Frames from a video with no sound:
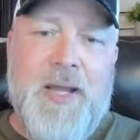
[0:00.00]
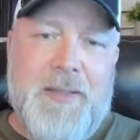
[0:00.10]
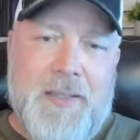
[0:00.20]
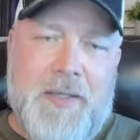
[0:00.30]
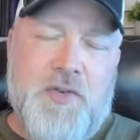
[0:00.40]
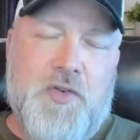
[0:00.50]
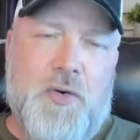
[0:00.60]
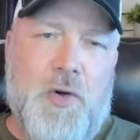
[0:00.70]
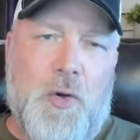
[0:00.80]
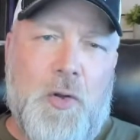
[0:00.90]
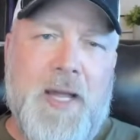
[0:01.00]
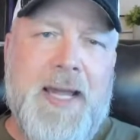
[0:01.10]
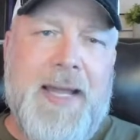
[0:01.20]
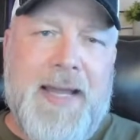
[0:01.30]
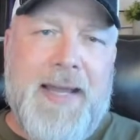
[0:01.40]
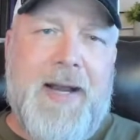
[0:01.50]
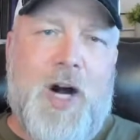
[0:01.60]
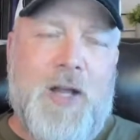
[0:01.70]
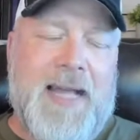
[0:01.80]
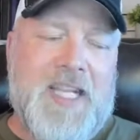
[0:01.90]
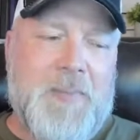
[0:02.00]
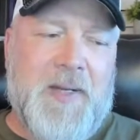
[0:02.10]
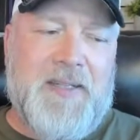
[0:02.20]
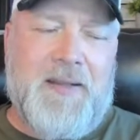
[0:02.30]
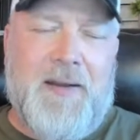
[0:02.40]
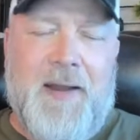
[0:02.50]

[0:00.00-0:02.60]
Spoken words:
to control all aspects of their